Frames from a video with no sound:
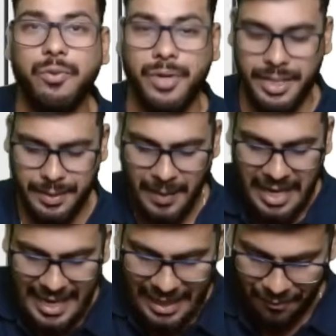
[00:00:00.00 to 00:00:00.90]
days.
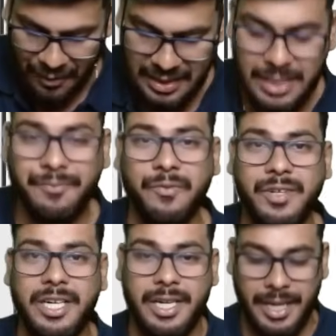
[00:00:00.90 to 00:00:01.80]
In the first
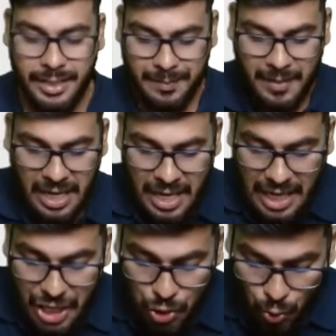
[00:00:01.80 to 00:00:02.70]
15 days,
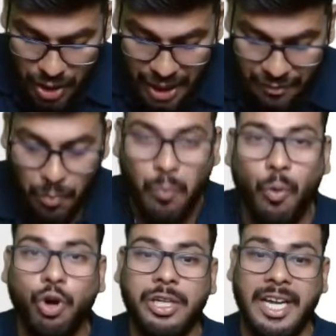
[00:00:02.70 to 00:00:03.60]
you give
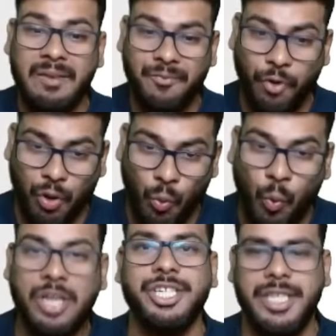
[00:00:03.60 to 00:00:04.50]
more time for
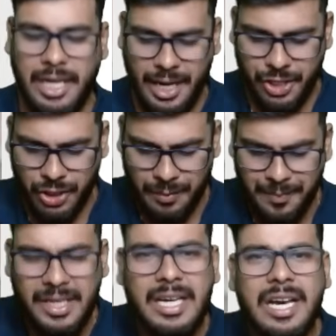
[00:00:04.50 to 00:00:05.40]
watching the lecture,
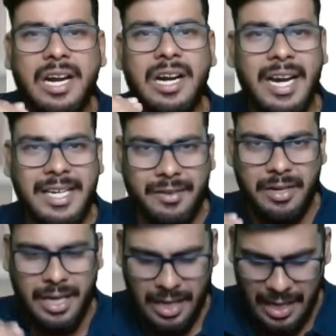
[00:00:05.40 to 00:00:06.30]

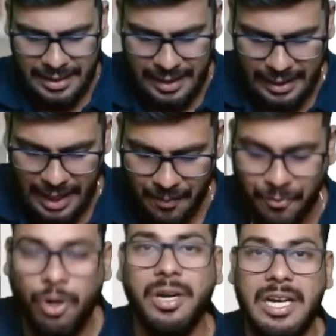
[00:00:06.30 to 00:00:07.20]
relatively lesser time
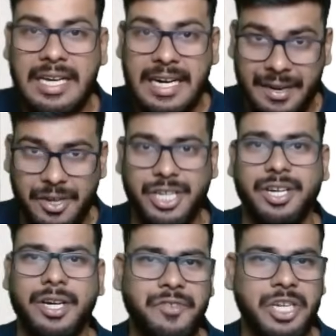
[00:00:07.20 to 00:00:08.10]
for revision.
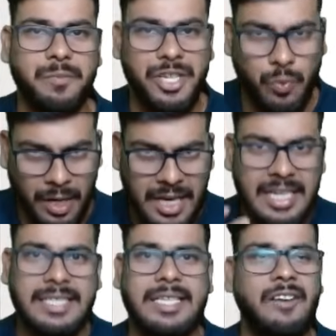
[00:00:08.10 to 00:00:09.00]
Revision means what?
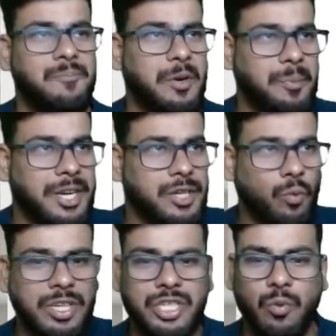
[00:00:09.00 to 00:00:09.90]
Self-preparation.
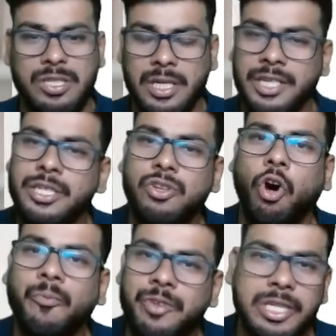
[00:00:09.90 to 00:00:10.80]
Once you watch the lectures,
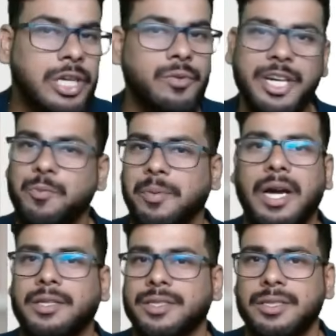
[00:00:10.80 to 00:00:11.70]
obviously you need to
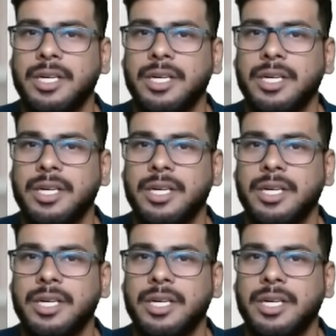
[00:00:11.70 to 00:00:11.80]
practice,